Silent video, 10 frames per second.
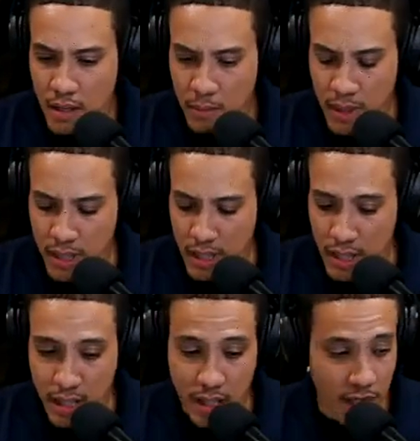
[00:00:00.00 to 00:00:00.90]
But
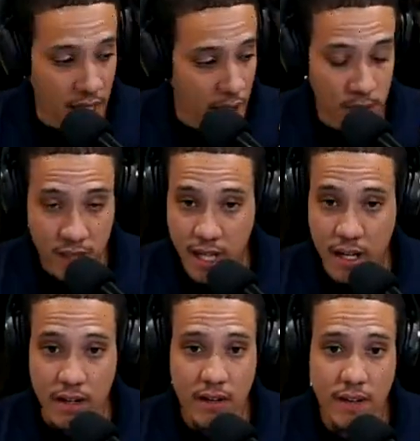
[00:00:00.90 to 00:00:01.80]
uh, he was
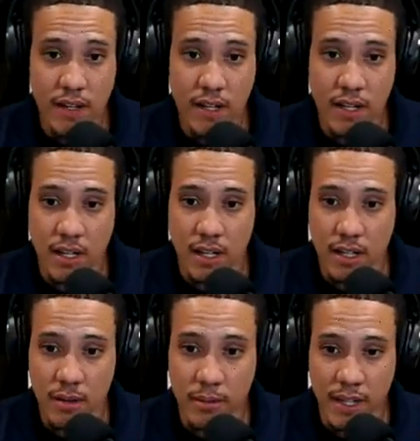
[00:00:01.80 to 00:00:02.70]
there.
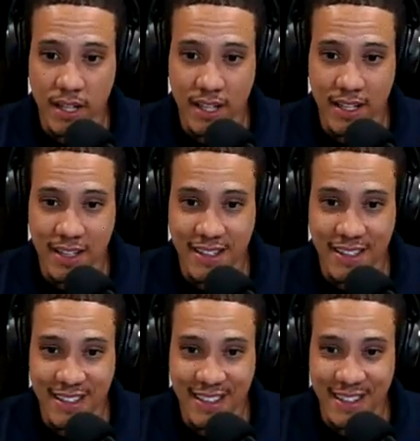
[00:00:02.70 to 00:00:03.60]
Um,
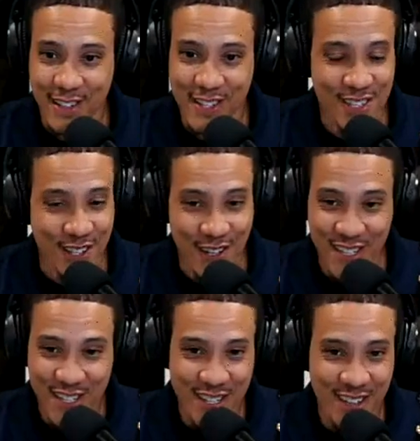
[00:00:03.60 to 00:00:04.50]
and, you know, the star
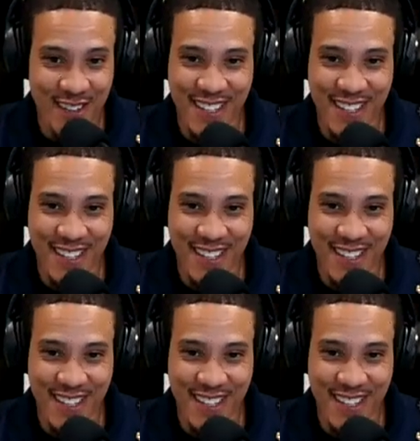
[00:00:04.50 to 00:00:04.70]
of the show,